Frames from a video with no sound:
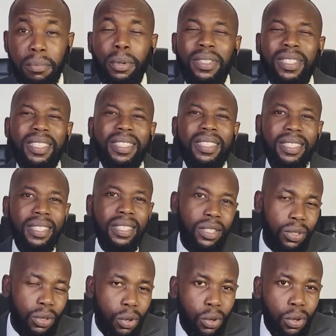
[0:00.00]
but it
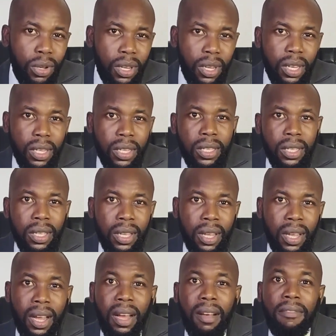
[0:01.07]
is only
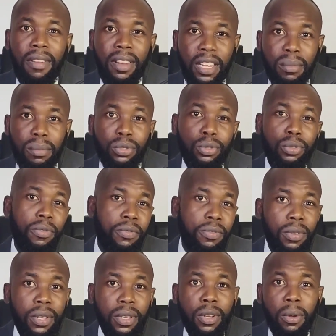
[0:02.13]
available to
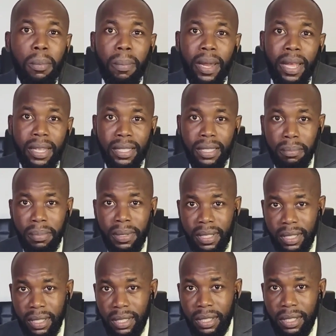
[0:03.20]
fully compliant
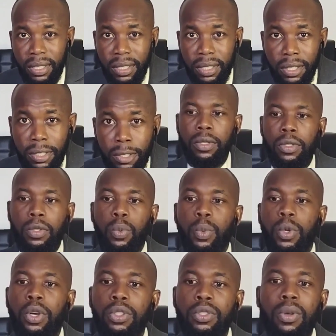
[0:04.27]
businesses. So we
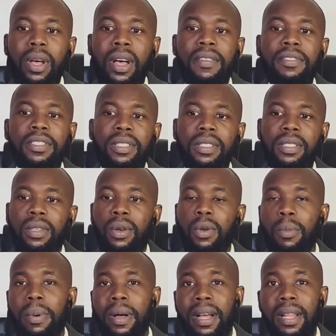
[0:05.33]
also have the
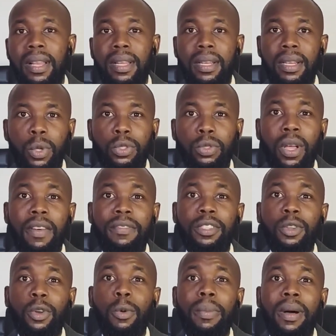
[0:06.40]
global
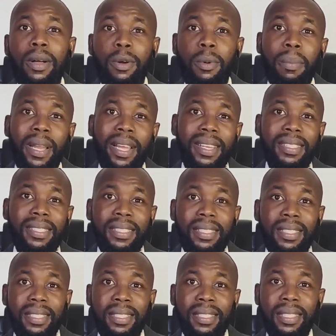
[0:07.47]

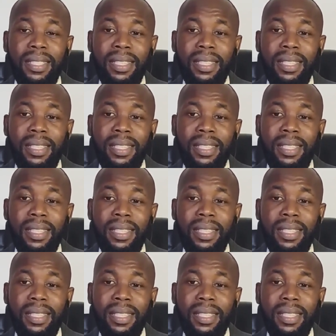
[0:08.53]
compliance